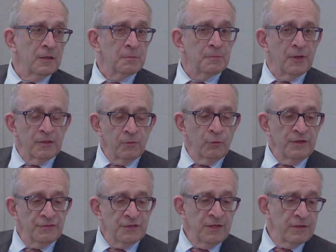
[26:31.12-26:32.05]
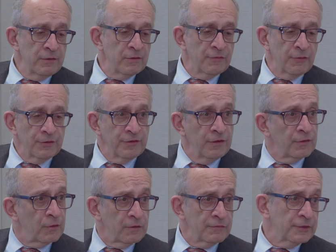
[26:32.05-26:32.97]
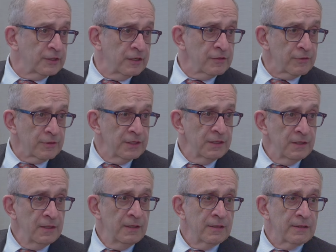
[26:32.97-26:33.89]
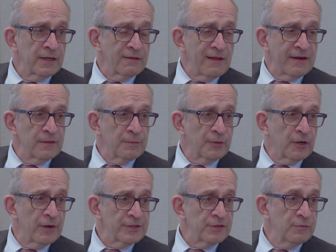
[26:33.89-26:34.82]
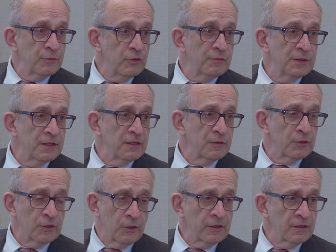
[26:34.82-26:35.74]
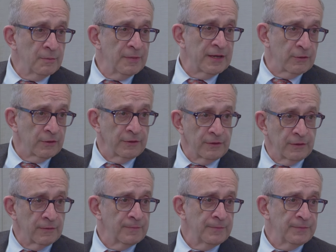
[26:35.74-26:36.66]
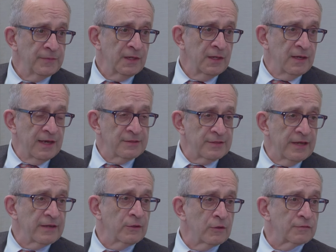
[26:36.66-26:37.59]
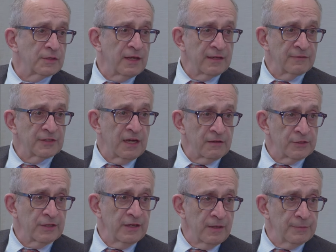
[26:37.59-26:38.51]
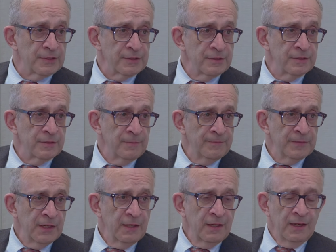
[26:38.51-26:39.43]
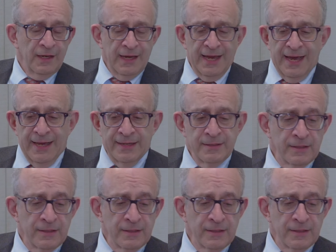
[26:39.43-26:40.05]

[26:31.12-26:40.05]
but we've seen at universities all over the country that a lot of the progressive movement that you were talking about earlier has taken over a lot of college campuses. And